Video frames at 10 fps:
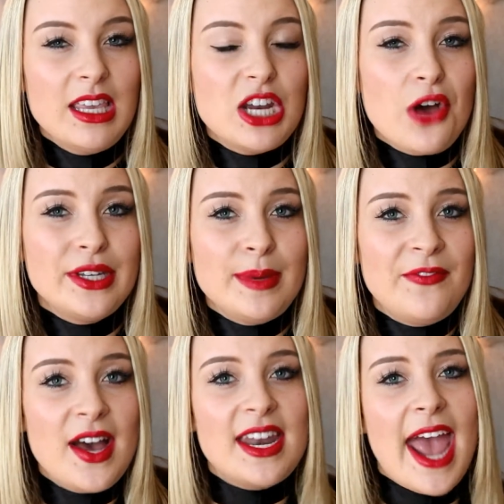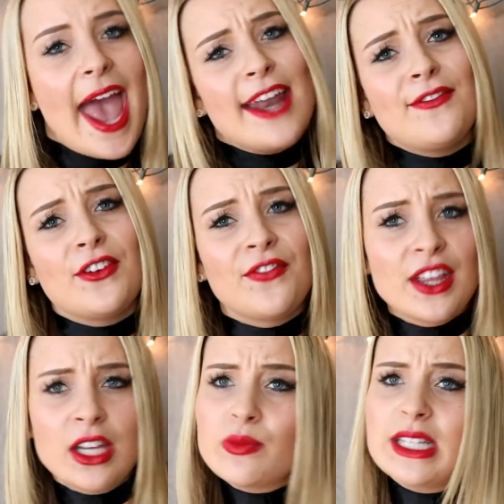can always be fun and if you're
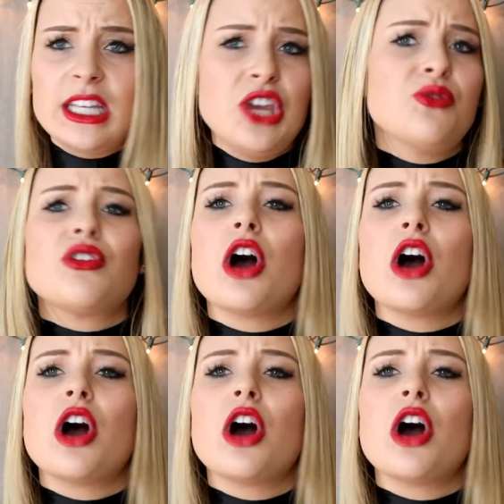feeling risky you could